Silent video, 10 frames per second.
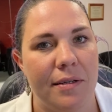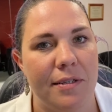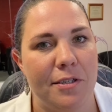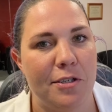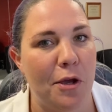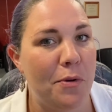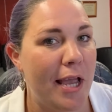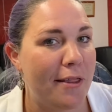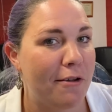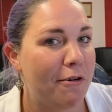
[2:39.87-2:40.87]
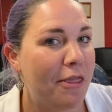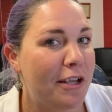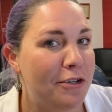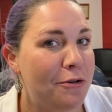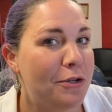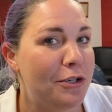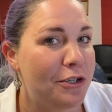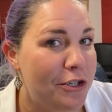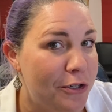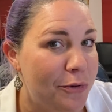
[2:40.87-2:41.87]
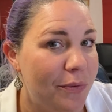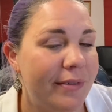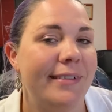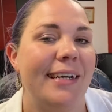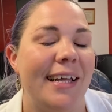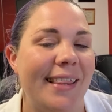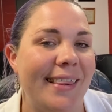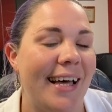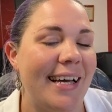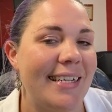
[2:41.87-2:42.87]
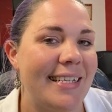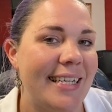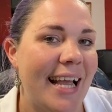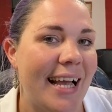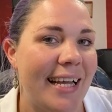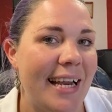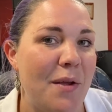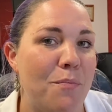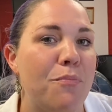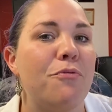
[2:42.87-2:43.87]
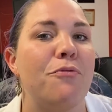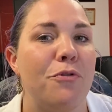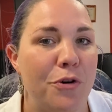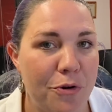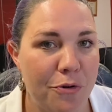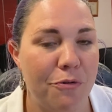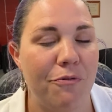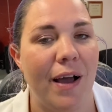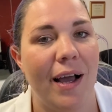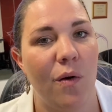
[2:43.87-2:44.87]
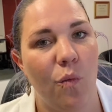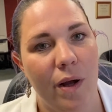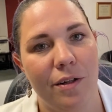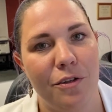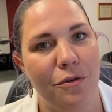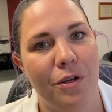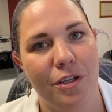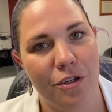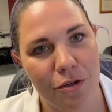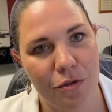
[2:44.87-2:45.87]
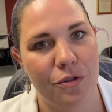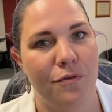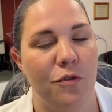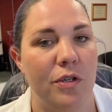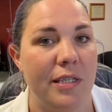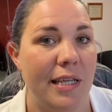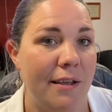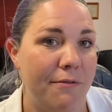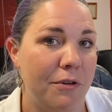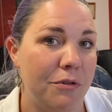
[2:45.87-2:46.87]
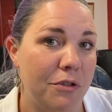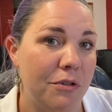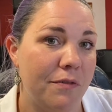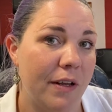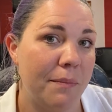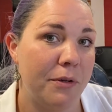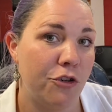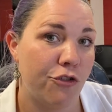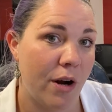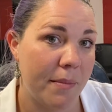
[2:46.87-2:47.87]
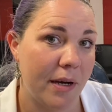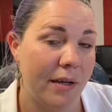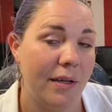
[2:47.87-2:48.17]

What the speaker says: So yeah, there are things you can do that can improve how well you can use your voice if you do develop a tremor,